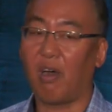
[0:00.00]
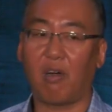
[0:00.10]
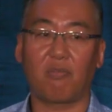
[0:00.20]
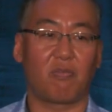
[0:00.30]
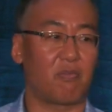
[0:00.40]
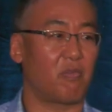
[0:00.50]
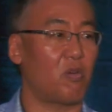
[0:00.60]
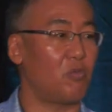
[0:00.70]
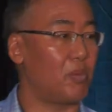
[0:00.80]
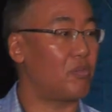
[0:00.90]
off
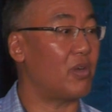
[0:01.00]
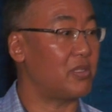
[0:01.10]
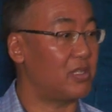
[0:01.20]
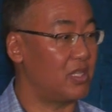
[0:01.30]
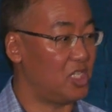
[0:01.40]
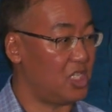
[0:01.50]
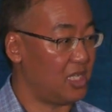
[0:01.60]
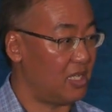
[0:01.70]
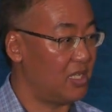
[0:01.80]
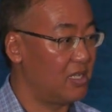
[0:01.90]
or repress the
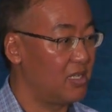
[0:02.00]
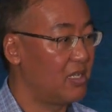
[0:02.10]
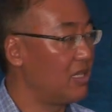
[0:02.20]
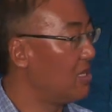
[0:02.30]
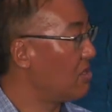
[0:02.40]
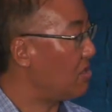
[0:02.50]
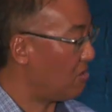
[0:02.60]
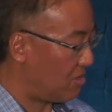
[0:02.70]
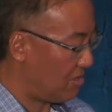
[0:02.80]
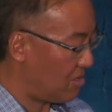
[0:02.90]
gene.
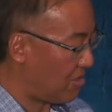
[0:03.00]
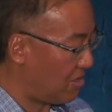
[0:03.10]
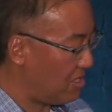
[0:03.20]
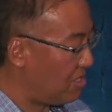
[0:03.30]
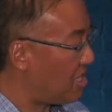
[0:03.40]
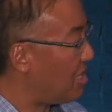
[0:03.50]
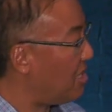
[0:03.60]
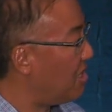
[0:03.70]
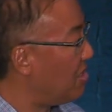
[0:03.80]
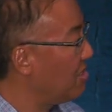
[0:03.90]
So on this side
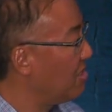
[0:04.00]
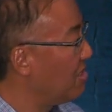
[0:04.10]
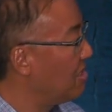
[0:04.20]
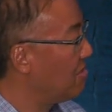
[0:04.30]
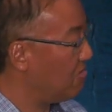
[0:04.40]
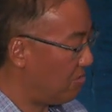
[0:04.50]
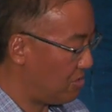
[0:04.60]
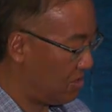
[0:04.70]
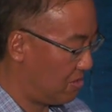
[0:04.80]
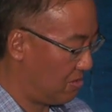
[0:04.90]
here,
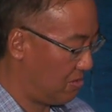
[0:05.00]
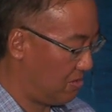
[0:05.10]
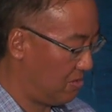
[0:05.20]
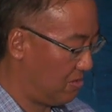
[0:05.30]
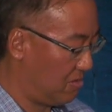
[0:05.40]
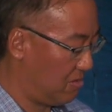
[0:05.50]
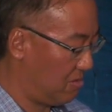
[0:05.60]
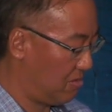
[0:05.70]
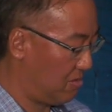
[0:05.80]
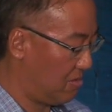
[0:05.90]
oops,
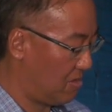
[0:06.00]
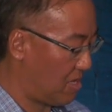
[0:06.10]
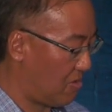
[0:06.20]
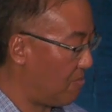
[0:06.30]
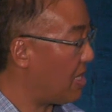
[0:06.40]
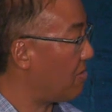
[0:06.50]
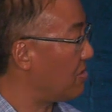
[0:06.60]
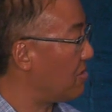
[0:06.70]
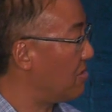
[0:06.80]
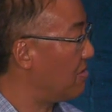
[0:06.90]
I went
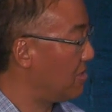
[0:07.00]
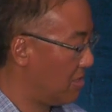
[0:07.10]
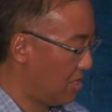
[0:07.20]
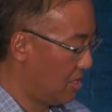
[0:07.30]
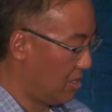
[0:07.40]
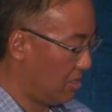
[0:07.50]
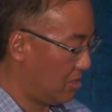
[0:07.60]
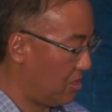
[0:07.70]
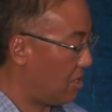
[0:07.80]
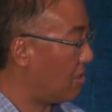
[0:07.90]
backwards.
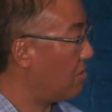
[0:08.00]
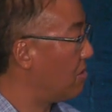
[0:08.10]
So